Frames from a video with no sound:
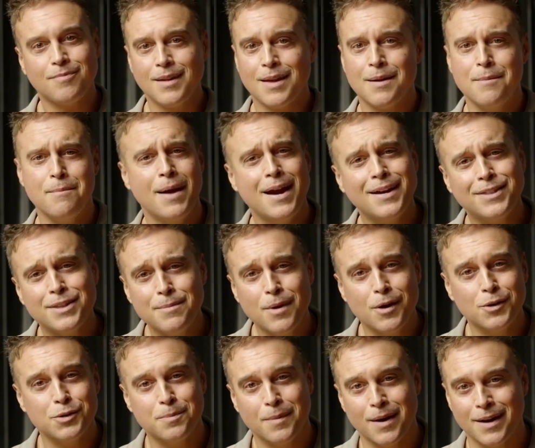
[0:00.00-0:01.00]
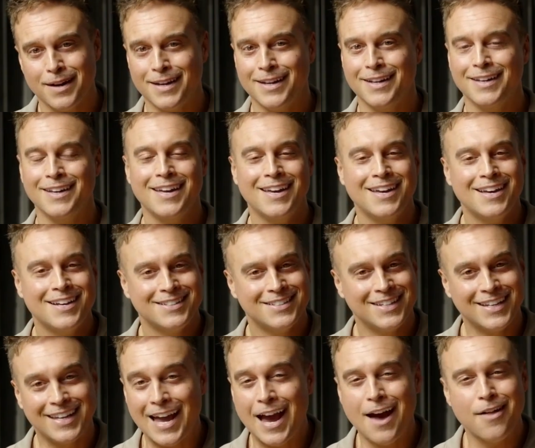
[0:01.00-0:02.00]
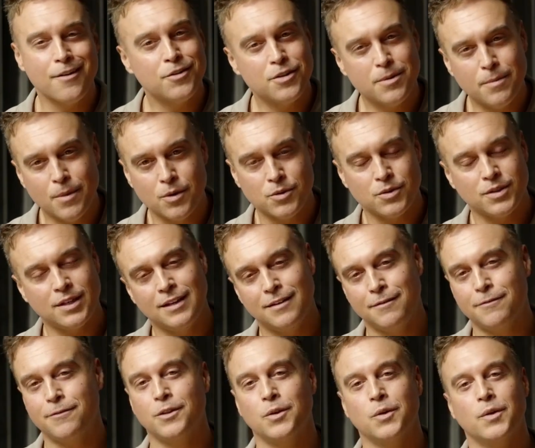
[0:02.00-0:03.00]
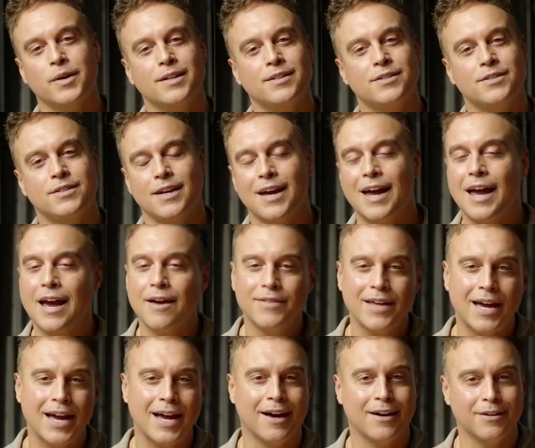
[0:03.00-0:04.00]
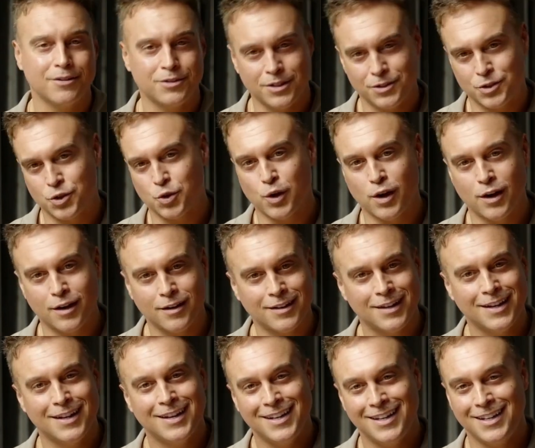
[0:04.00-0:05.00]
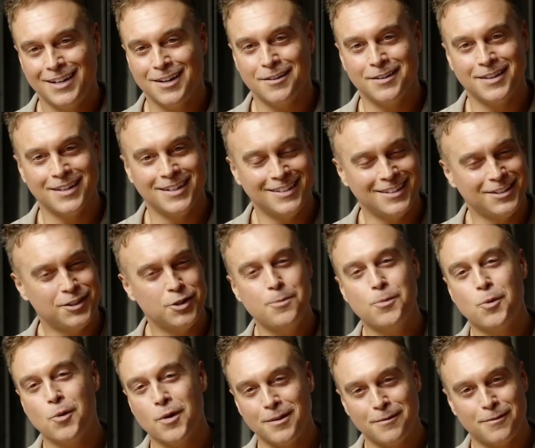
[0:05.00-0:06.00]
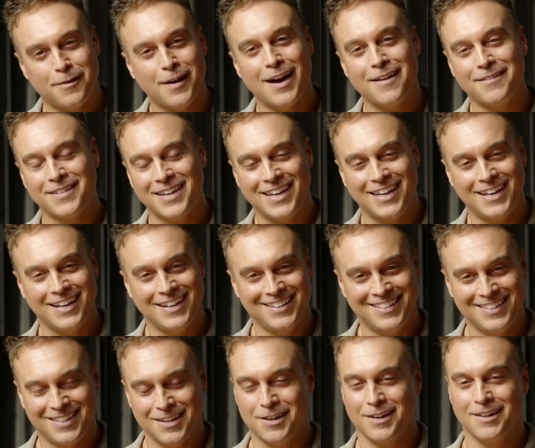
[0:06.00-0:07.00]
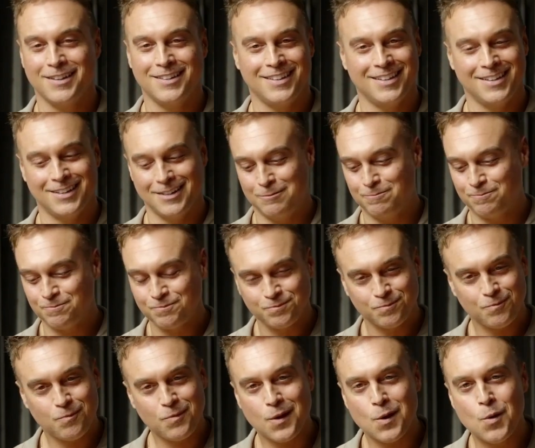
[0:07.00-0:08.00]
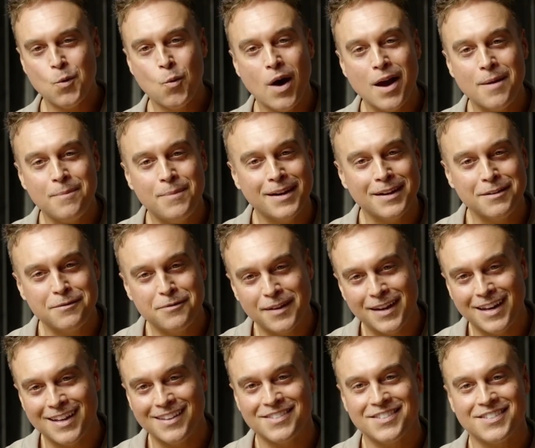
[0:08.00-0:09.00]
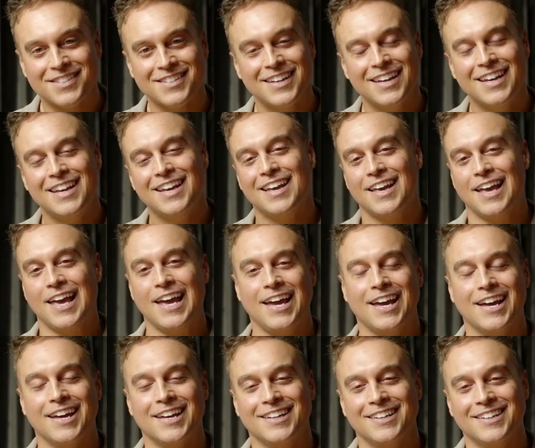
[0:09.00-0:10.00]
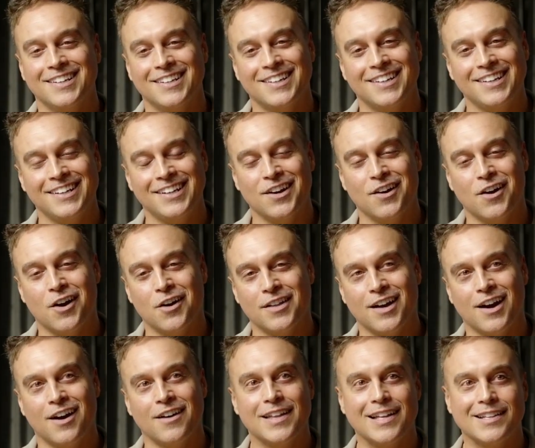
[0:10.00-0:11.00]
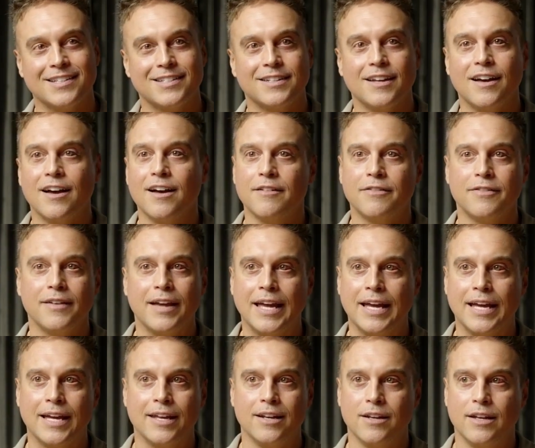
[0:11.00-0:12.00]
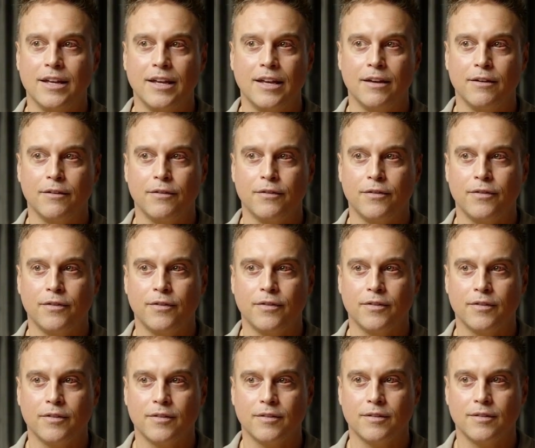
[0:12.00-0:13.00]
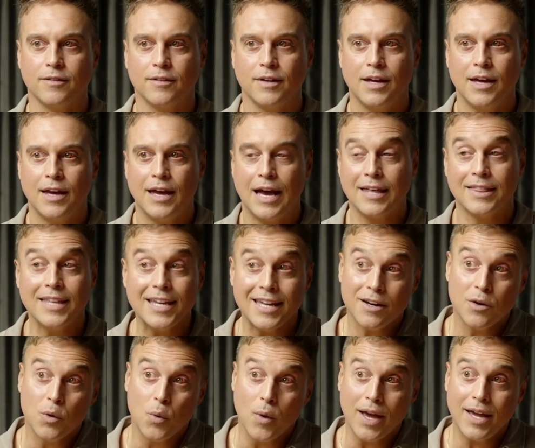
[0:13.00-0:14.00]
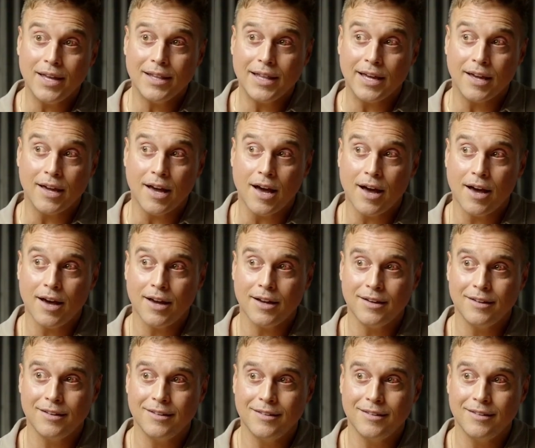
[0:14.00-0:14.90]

make the most money, to gather the most influence, to have the house, the truck, the 2.5 kids, the white picket fence, and all that stuff. And if I think, in a way, like, God,